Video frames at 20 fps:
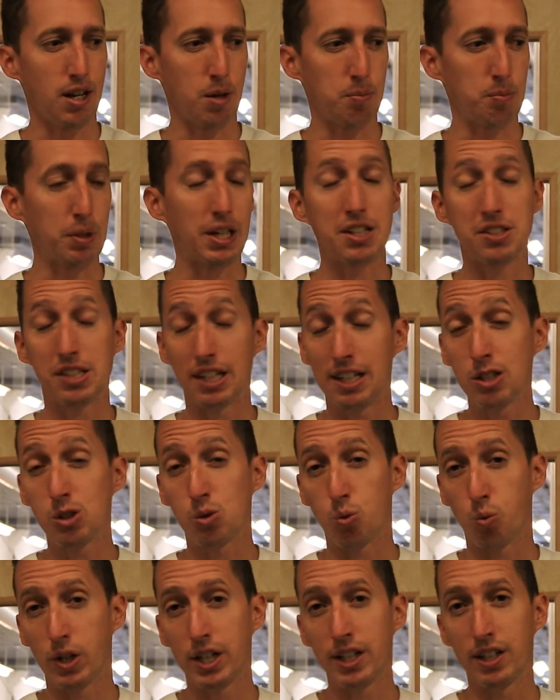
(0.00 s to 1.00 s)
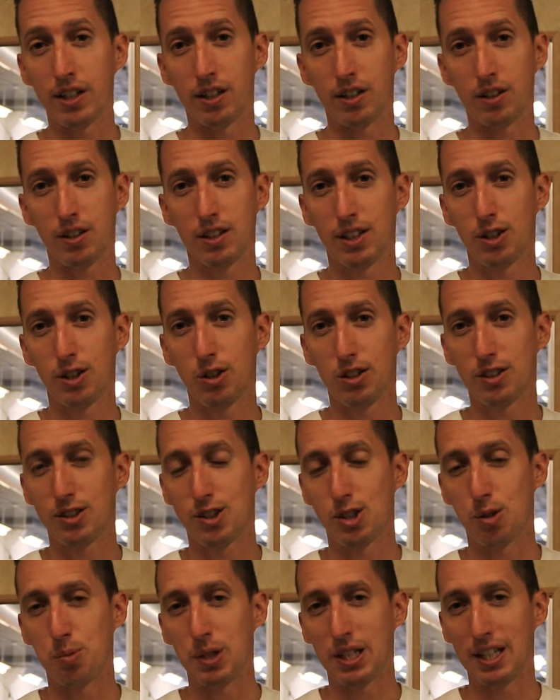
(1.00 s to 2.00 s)
Because it is weird
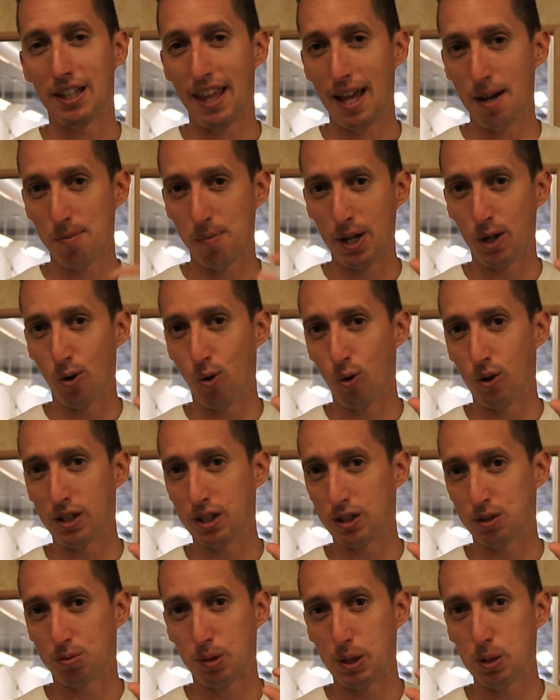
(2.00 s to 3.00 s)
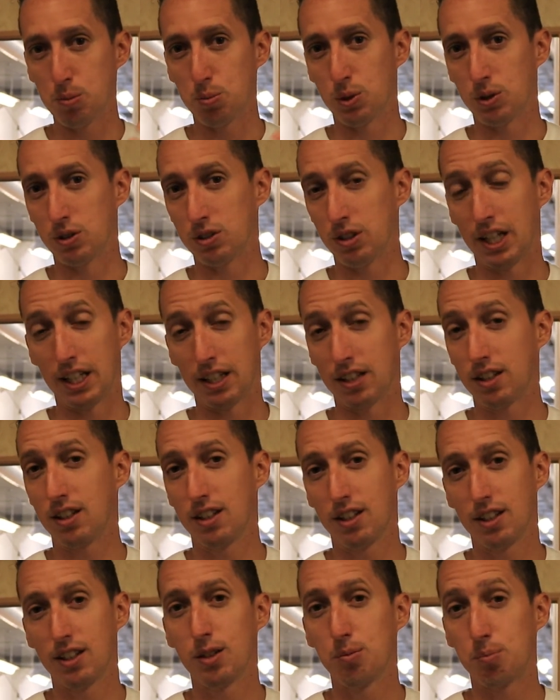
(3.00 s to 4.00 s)
to be in that minority of people. Like,
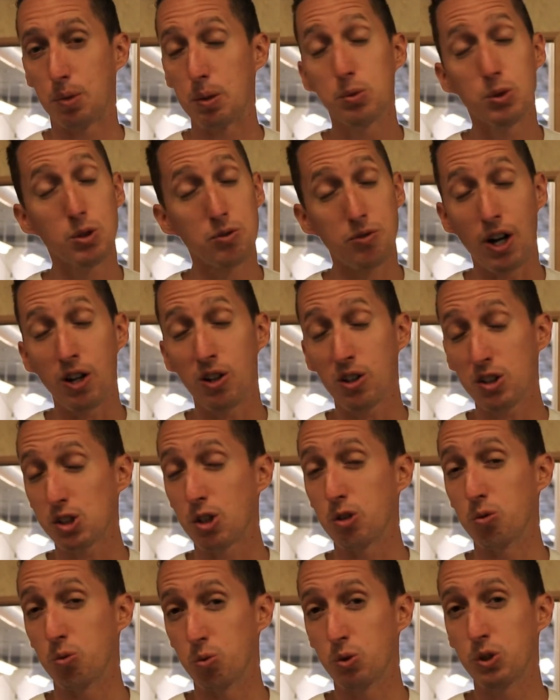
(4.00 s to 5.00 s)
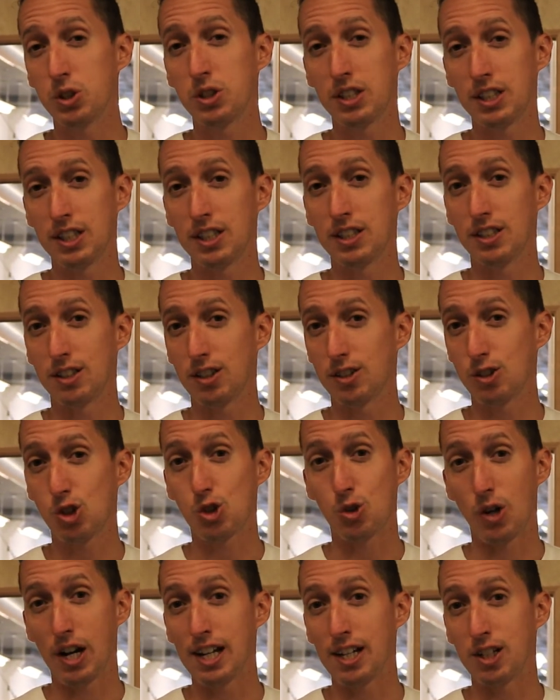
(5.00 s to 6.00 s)
people who follow us are really
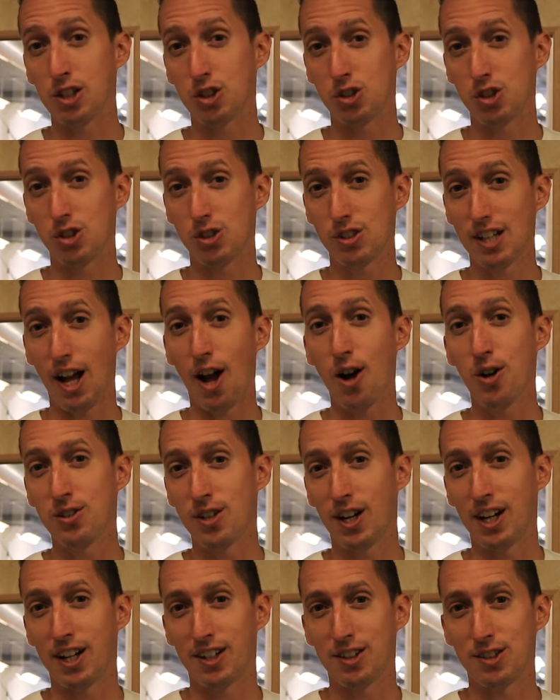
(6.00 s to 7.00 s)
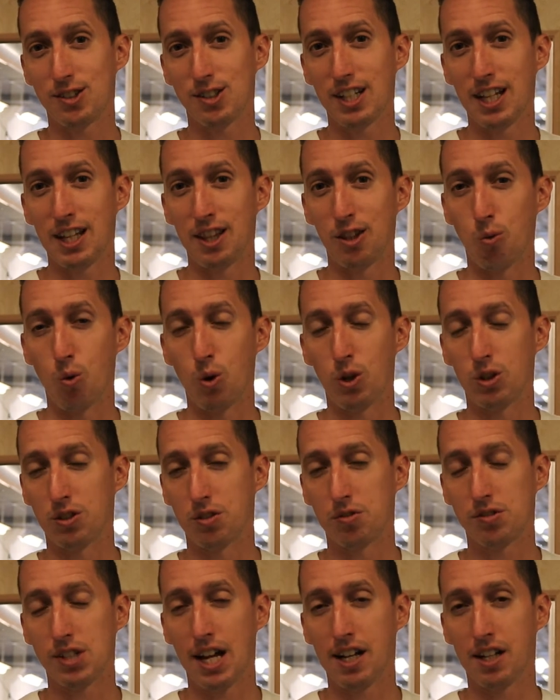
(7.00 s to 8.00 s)
strange outliers in the world
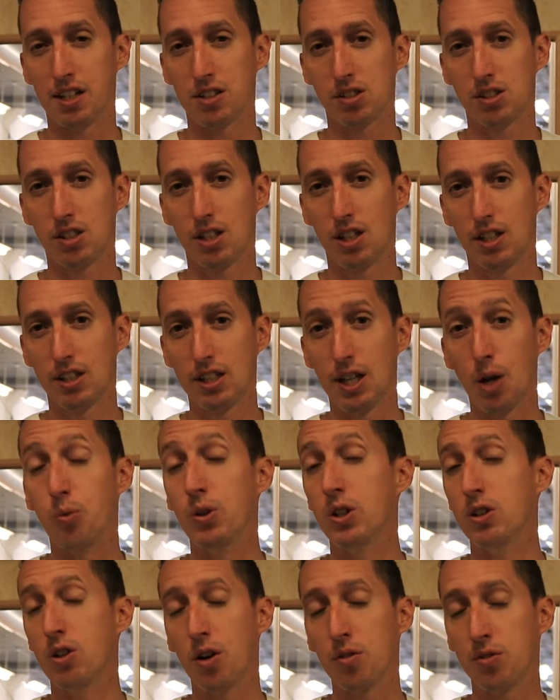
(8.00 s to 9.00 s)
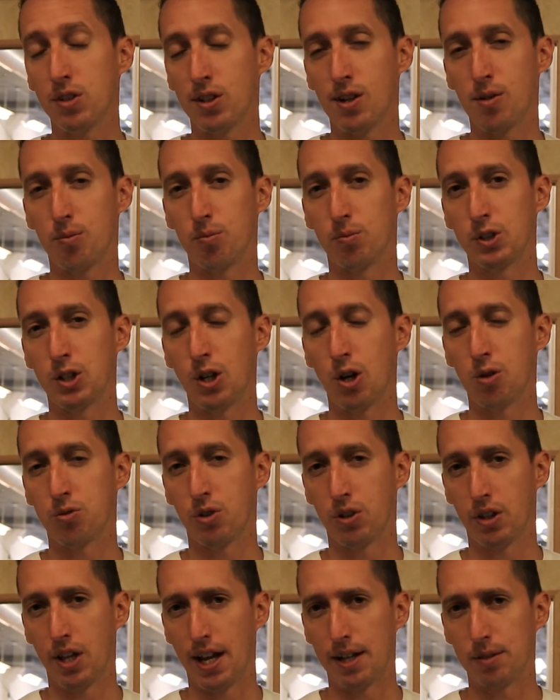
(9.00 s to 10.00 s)
of tennis, and we love them, you know,
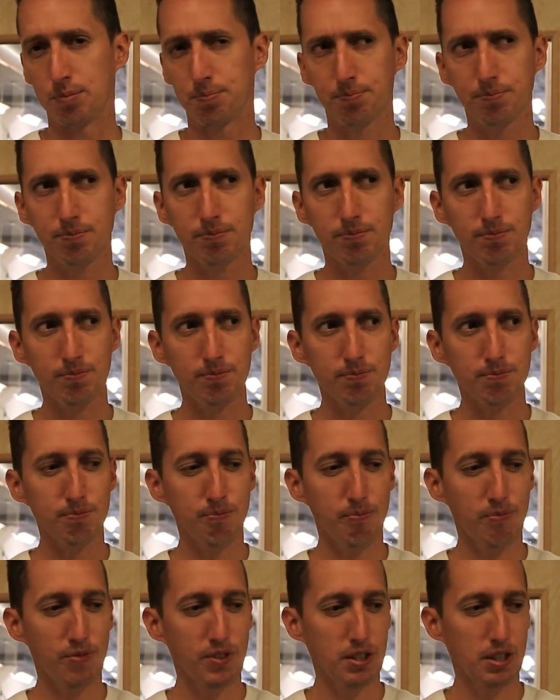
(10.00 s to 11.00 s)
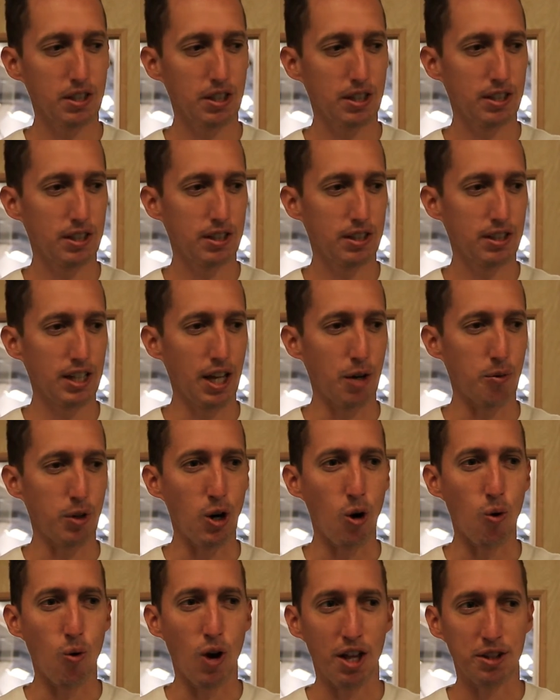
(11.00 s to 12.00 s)
for that. And we
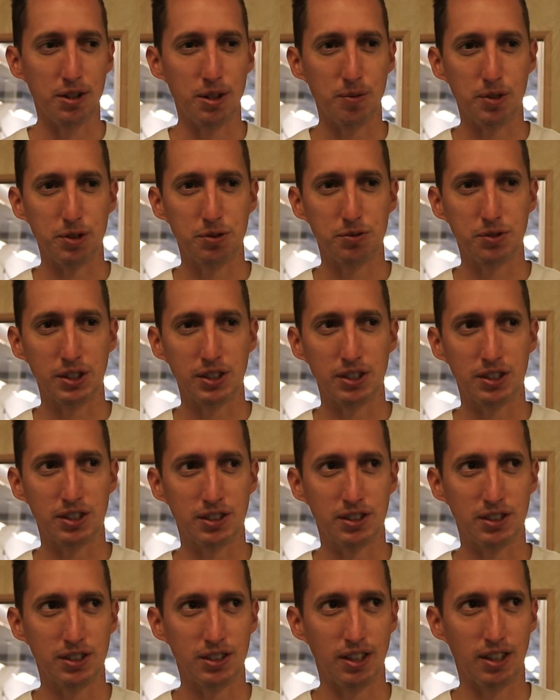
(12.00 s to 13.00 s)
don't want them to feel